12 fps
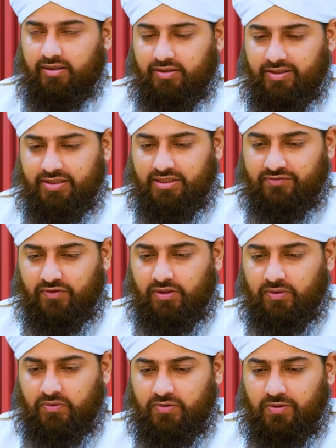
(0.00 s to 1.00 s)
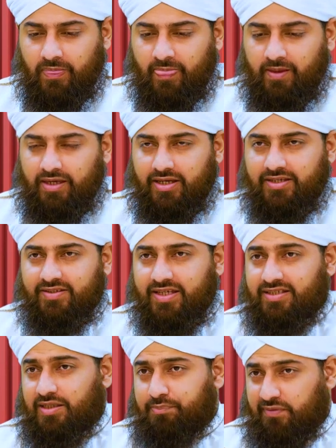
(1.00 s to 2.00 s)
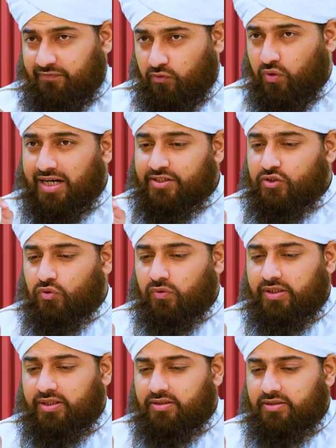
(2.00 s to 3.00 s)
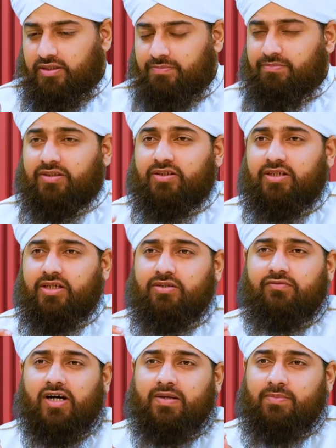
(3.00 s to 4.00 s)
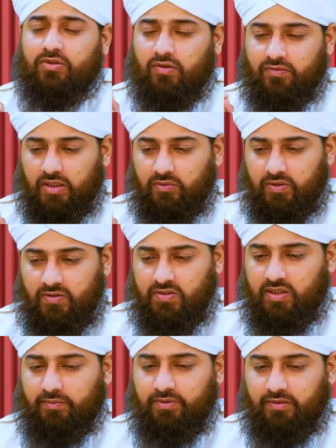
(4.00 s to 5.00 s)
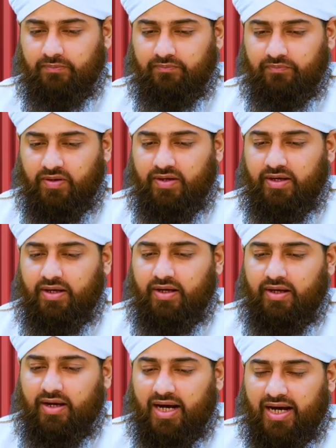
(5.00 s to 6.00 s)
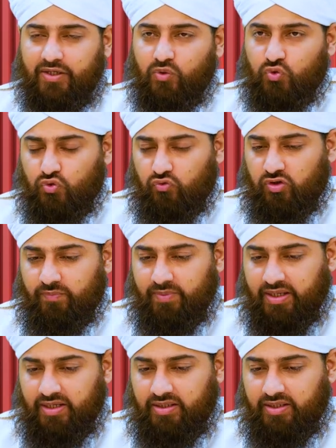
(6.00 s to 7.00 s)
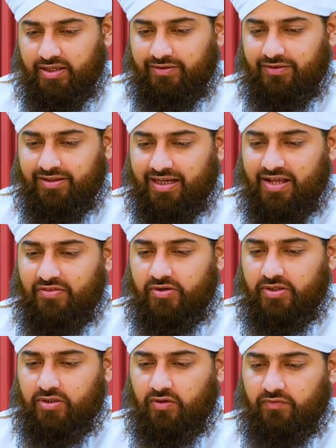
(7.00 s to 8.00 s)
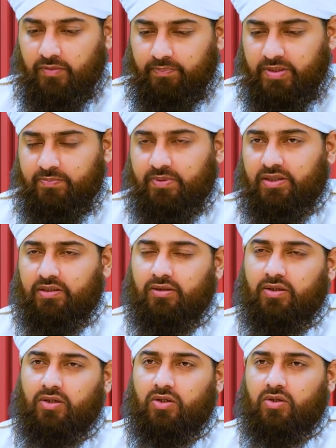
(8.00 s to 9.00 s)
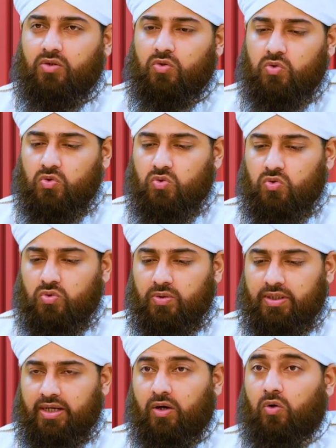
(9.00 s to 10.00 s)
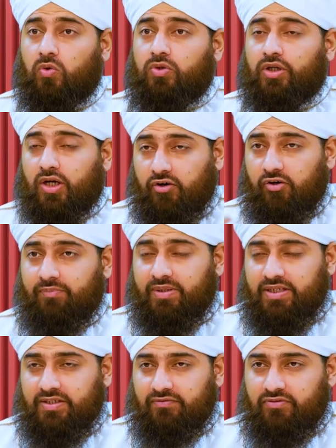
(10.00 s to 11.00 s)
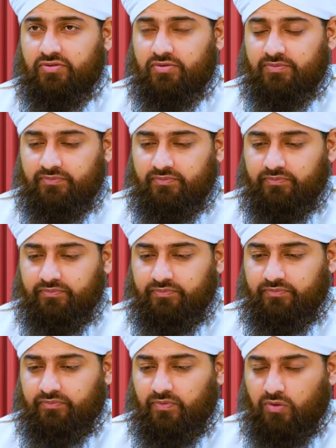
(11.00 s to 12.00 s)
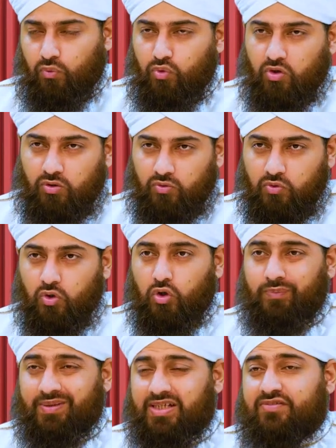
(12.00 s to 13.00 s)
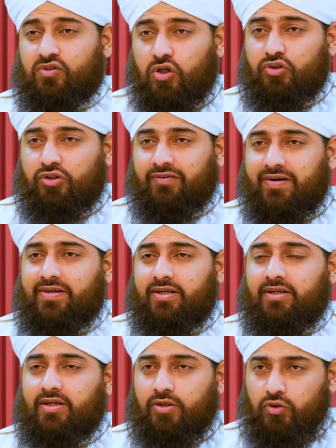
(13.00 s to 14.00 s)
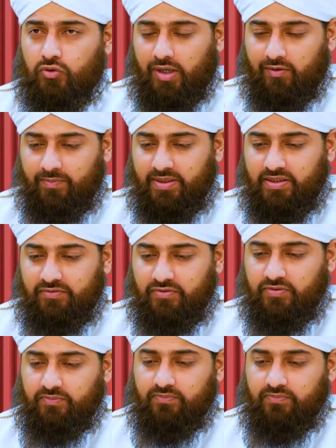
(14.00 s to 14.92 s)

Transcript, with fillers: This is as follows. He says that before I joined the Madani environment of Dawat-e-Islami, I used to remain in the gathering of the people who hold the corrupt beliefs, who, who hold beliefs contrary to our beliefs.